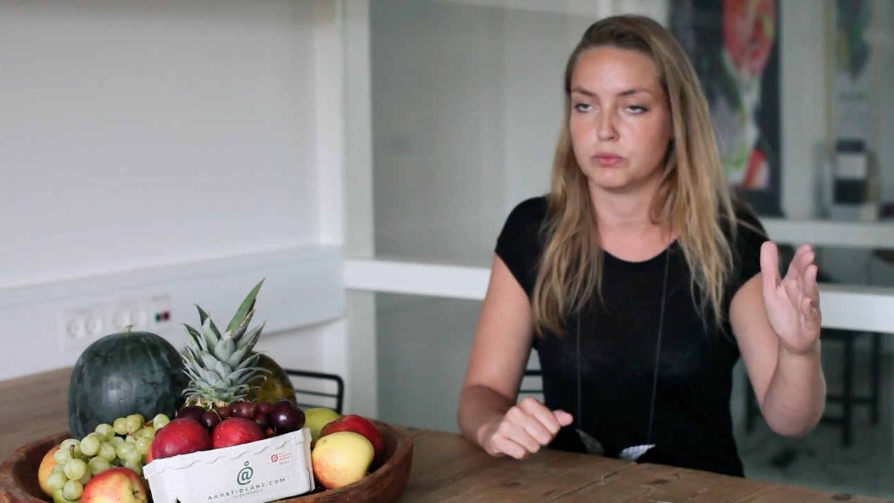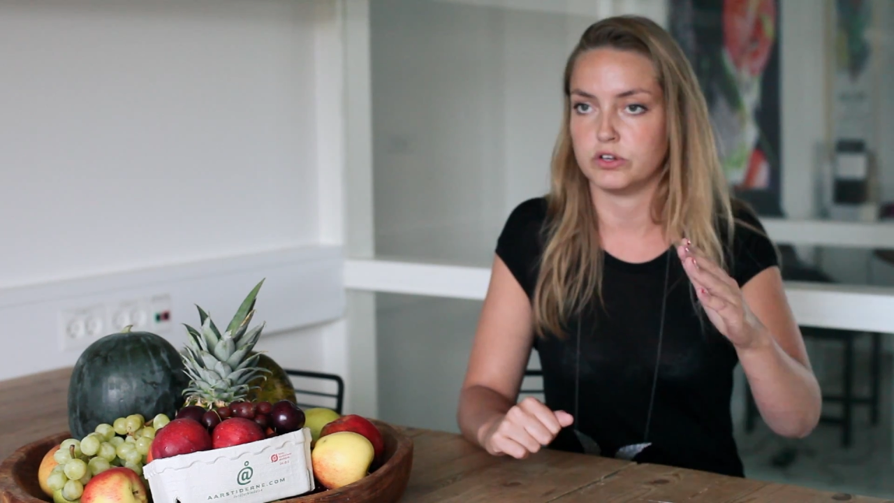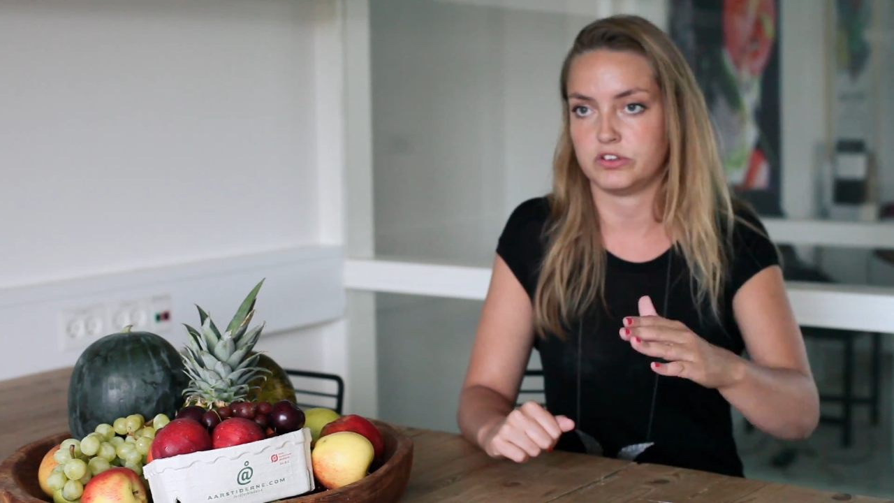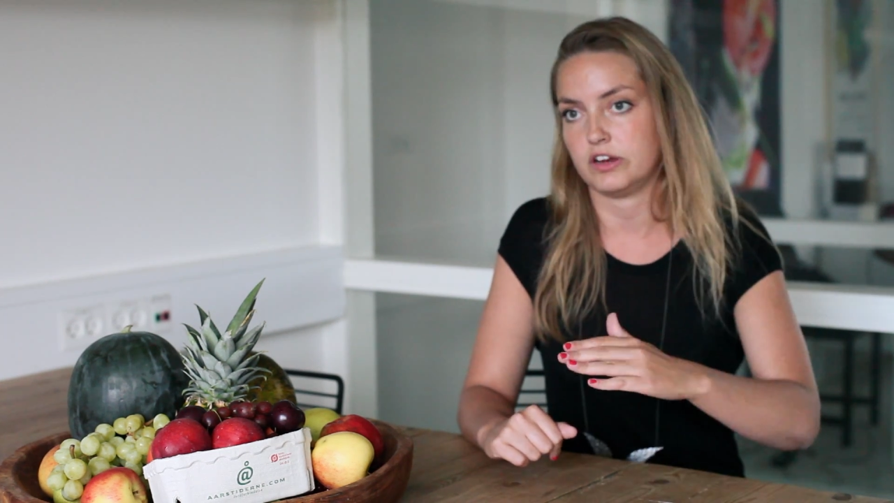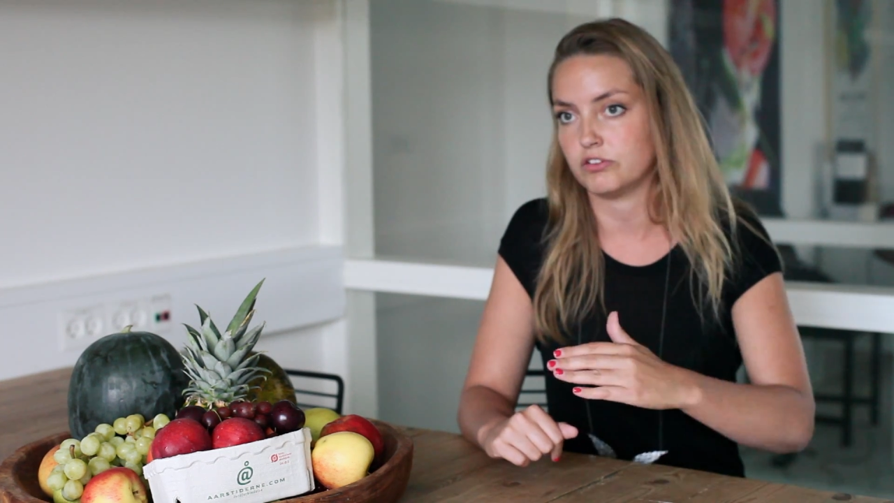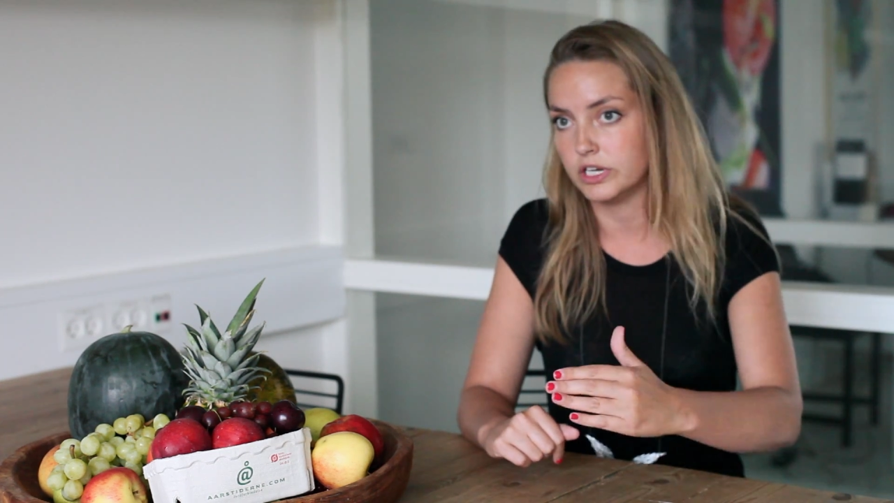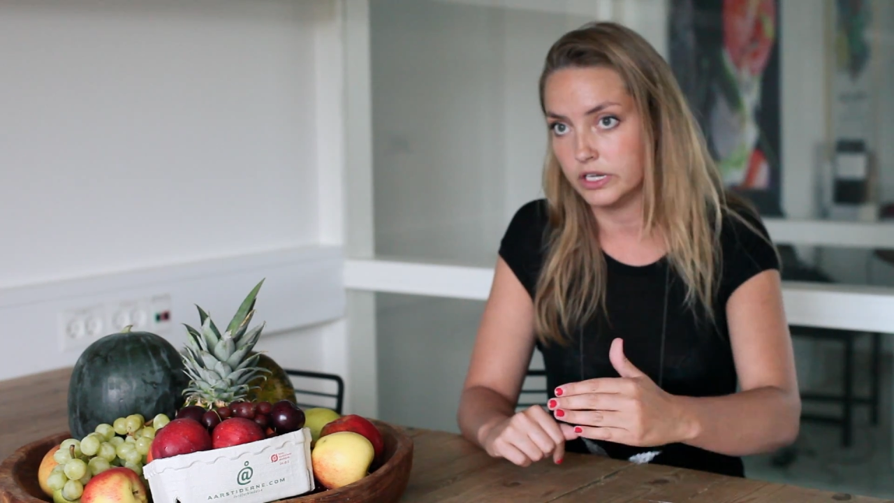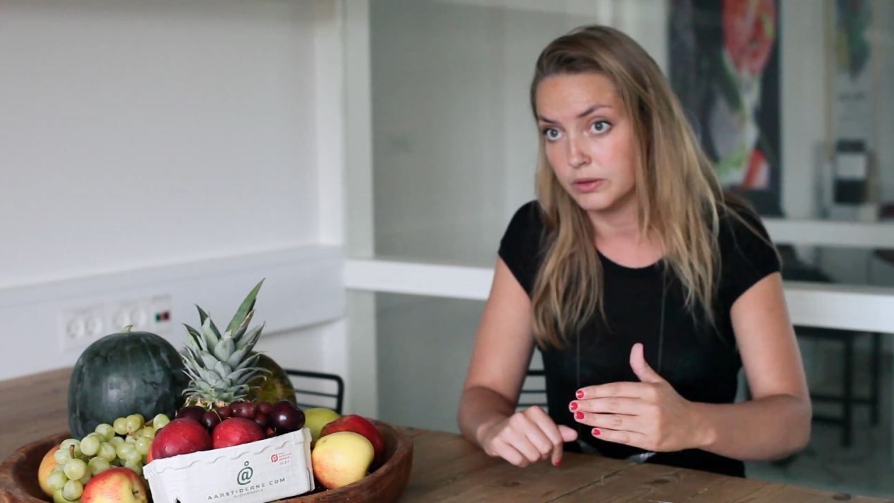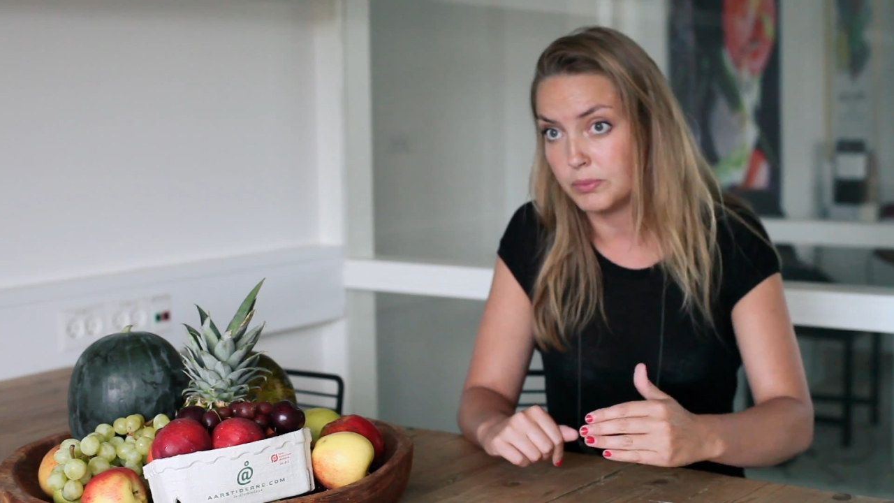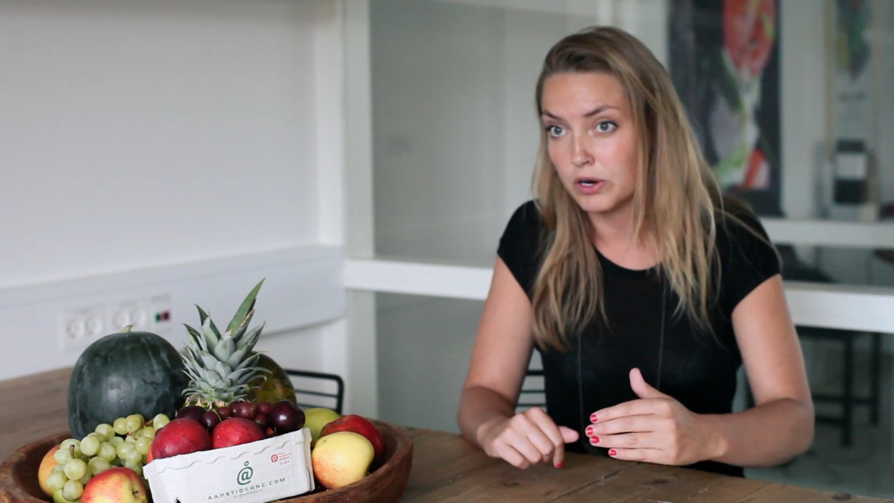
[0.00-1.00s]
what's actually
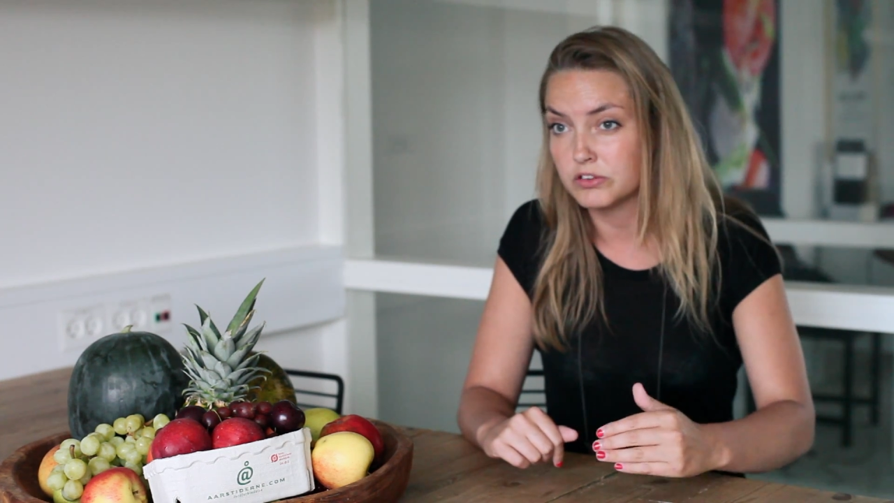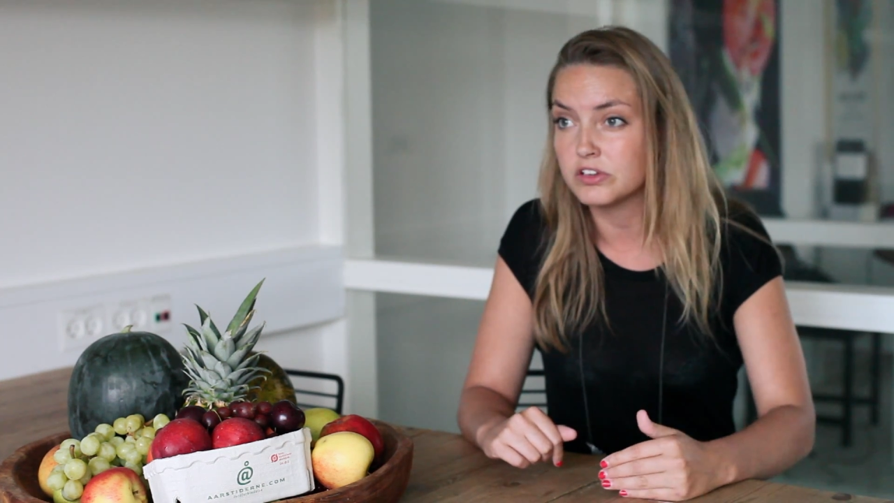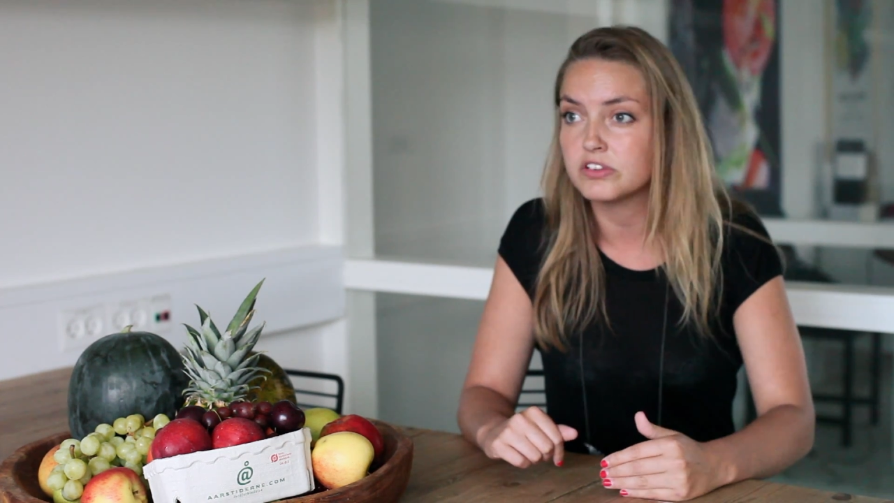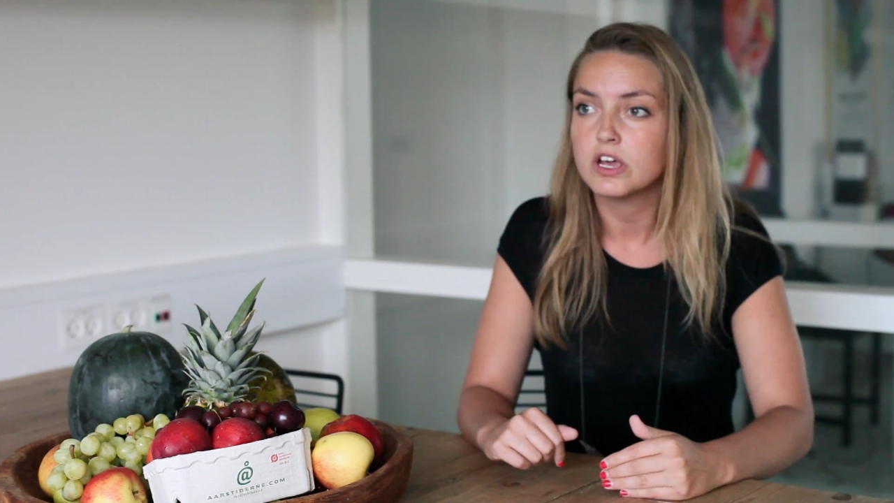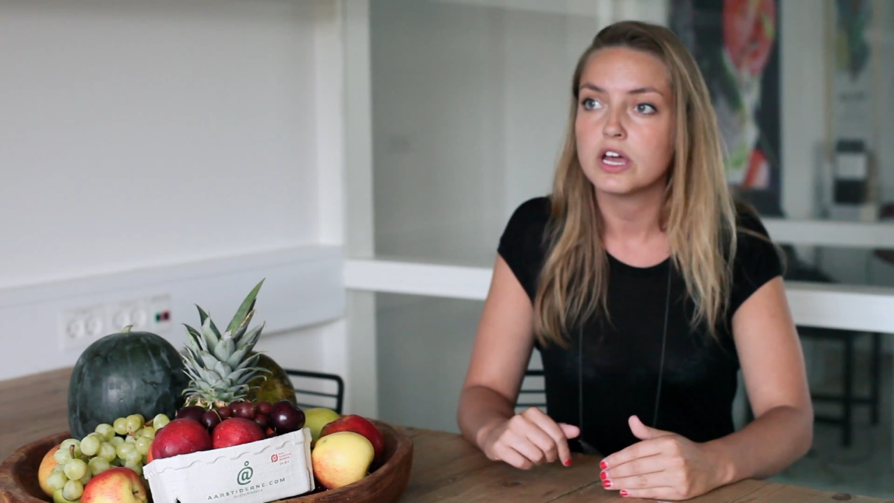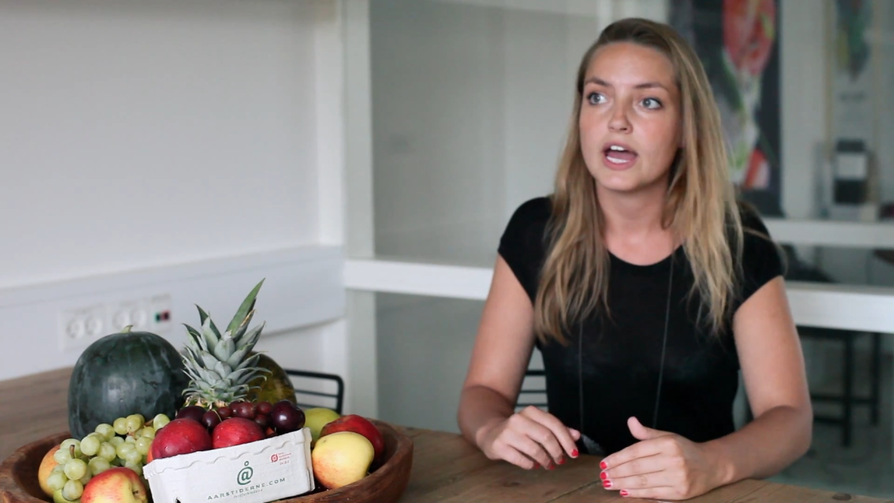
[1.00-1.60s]
in the boxes.